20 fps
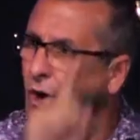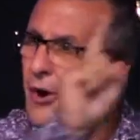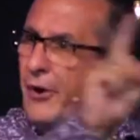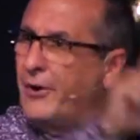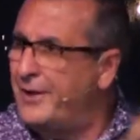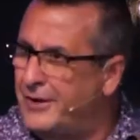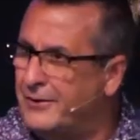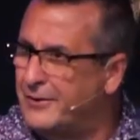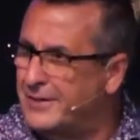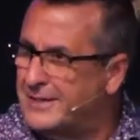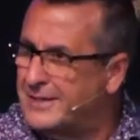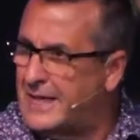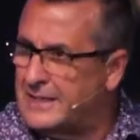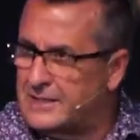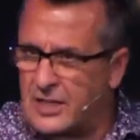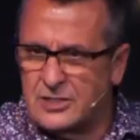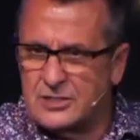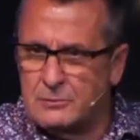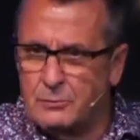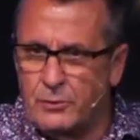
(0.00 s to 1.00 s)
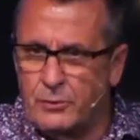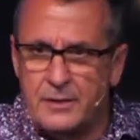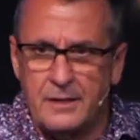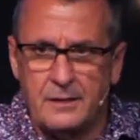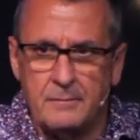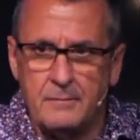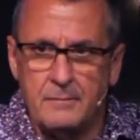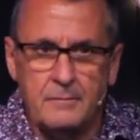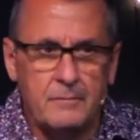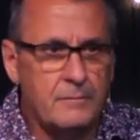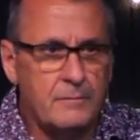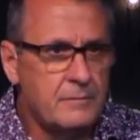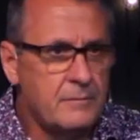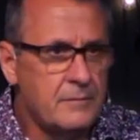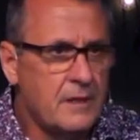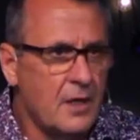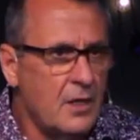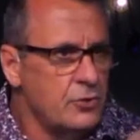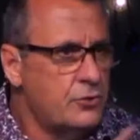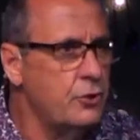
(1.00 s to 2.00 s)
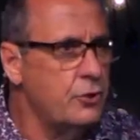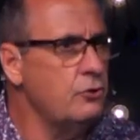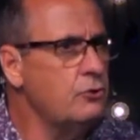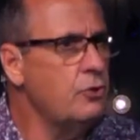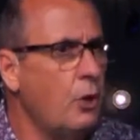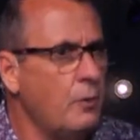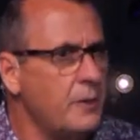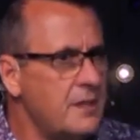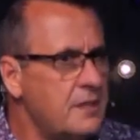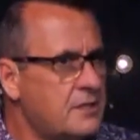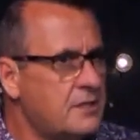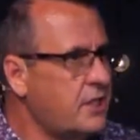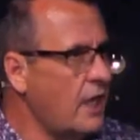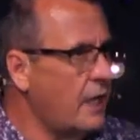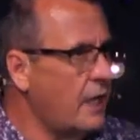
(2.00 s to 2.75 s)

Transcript: hearing that testimony? Do you know what it does